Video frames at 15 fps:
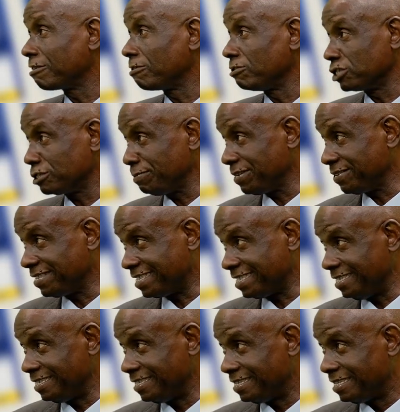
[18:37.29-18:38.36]
conspiracy
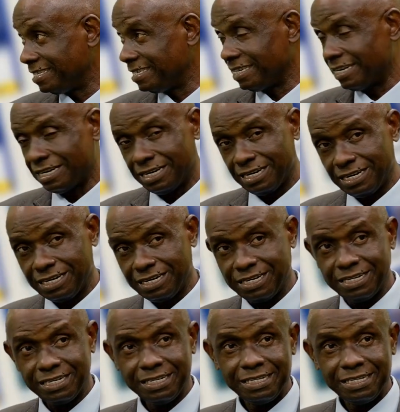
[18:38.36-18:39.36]
that